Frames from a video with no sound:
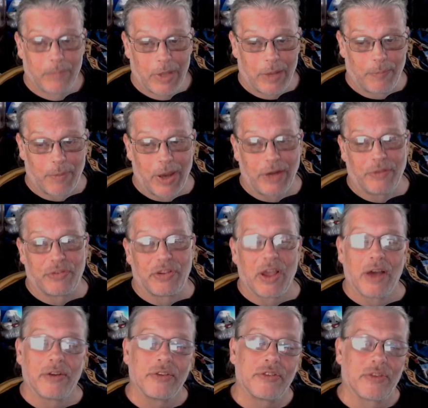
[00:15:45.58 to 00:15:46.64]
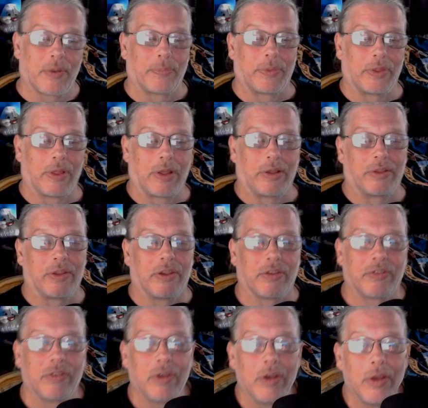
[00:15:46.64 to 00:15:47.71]
it might have sounded something like
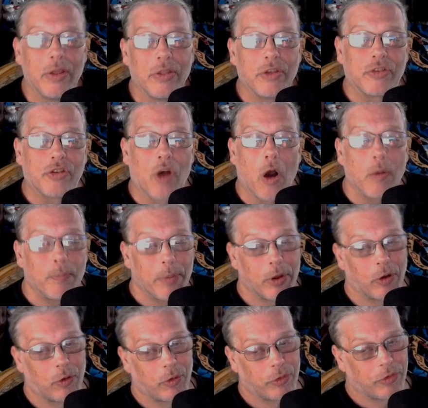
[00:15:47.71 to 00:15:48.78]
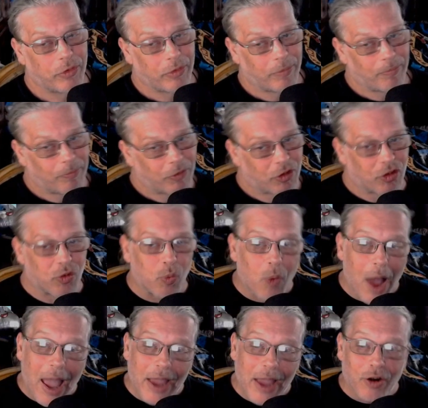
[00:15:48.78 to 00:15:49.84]
this. The song builds
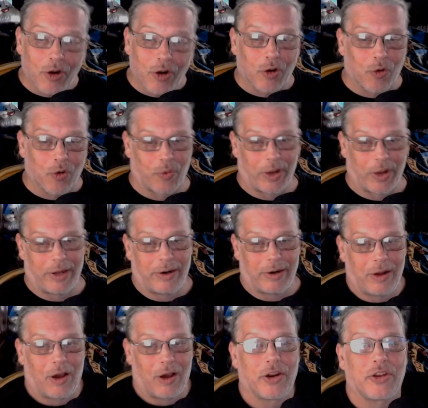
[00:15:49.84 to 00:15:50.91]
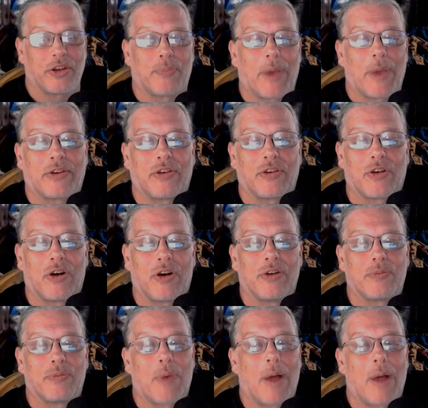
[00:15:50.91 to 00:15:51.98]
swagger, grit, unexpected
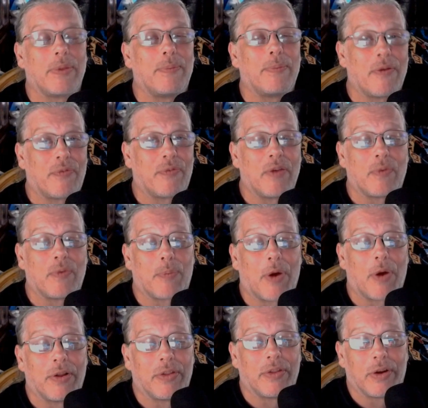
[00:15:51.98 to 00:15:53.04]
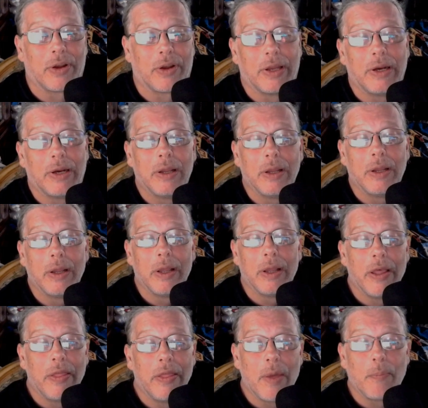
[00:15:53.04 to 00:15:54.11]
turns, probably my favorite part of the night.
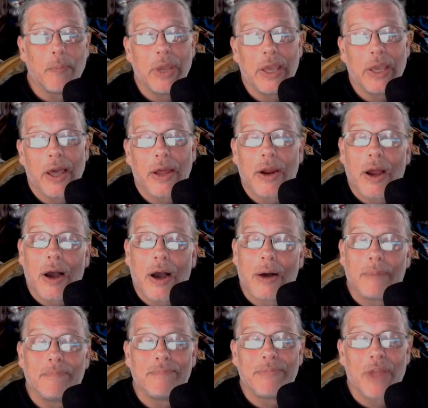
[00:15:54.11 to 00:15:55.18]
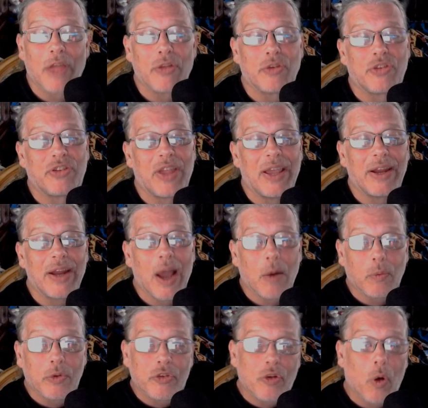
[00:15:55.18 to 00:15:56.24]
Then we got another
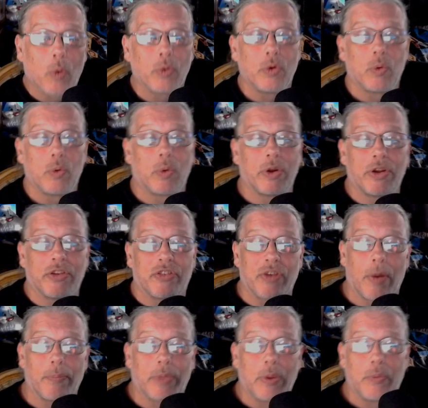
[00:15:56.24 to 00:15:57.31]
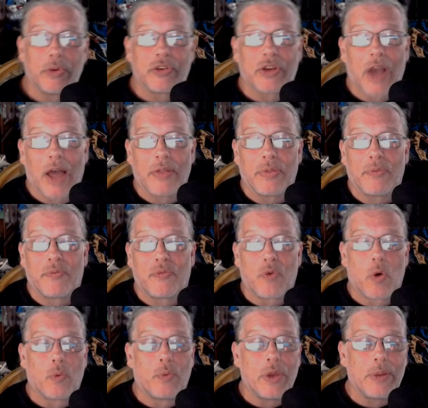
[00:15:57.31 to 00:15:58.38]
standout was Holding On to Something, which got
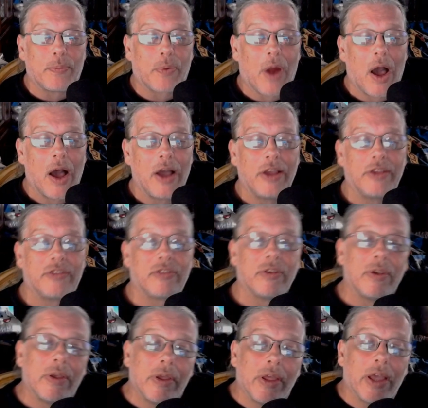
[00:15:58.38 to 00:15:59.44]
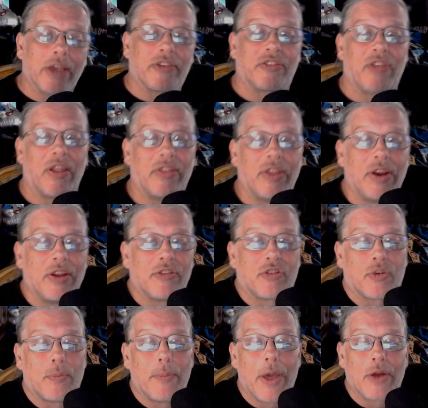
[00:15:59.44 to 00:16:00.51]
full reprise, extended
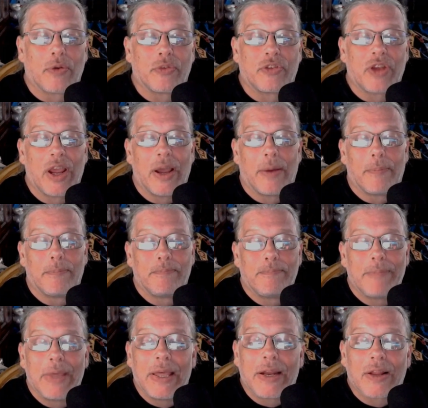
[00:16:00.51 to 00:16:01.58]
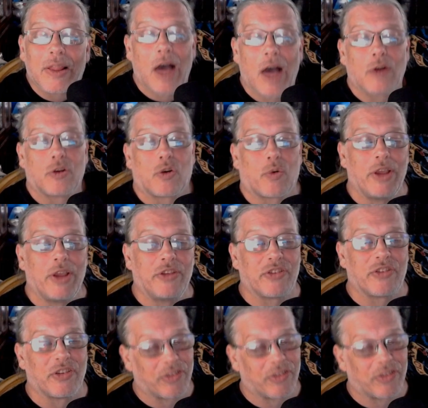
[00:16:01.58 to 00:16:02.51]
instrumental jam. It allowed Grace to